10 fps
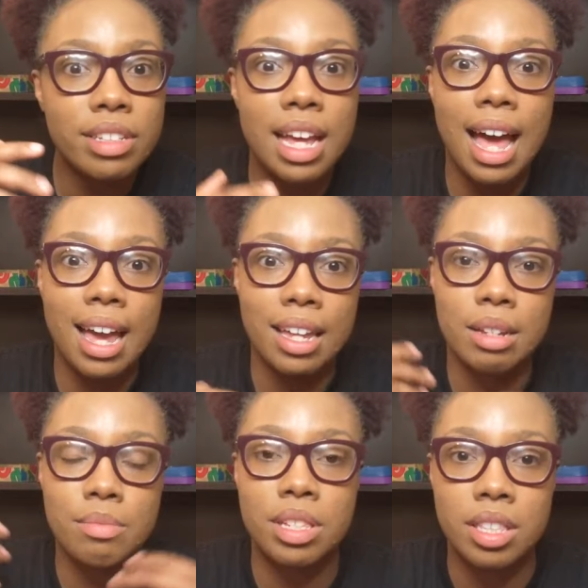
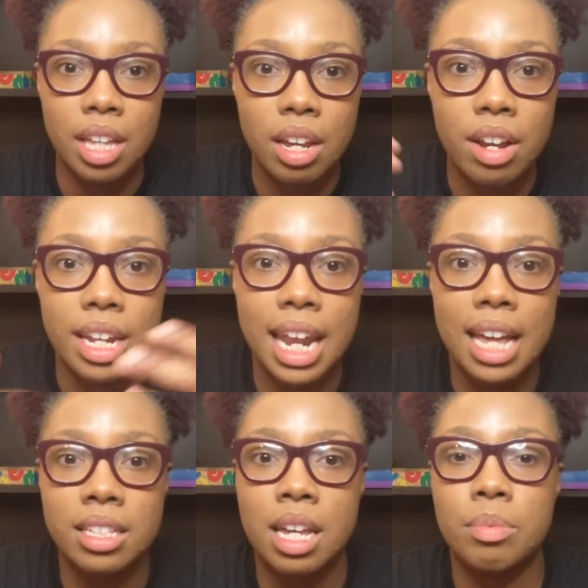items there and
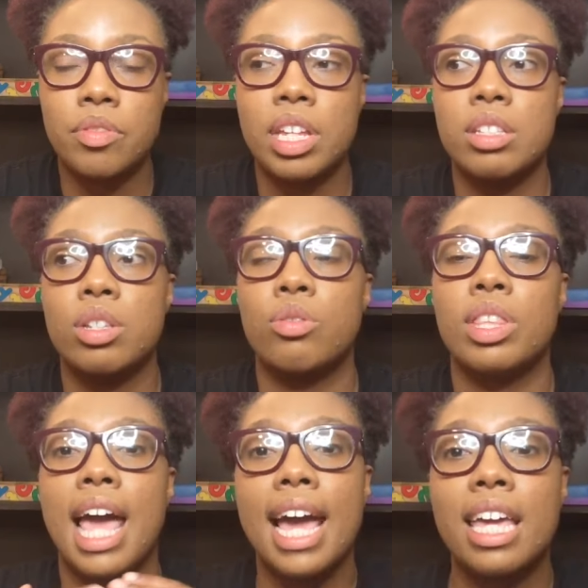that type of thing. So
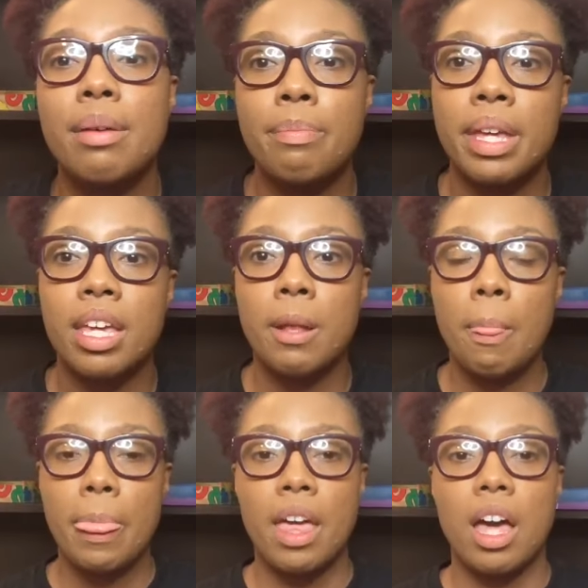that can be
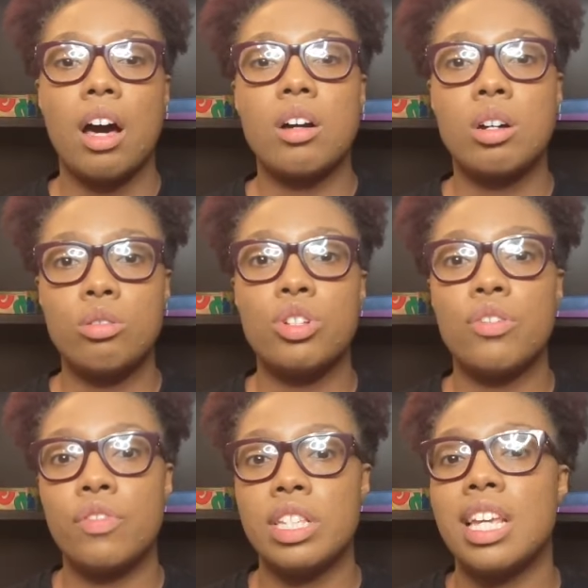a culture
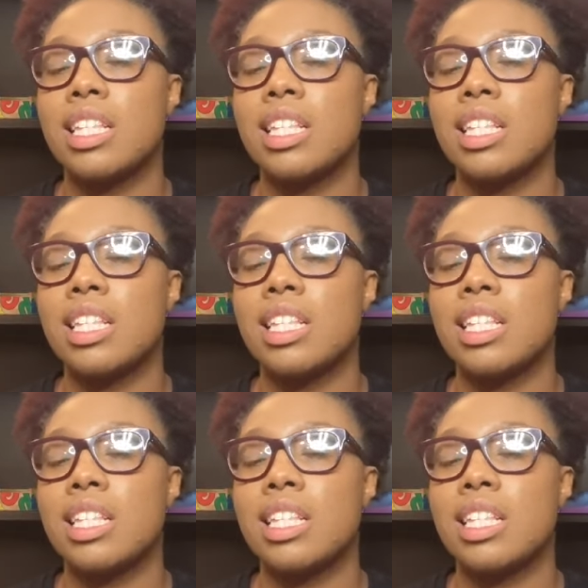visit.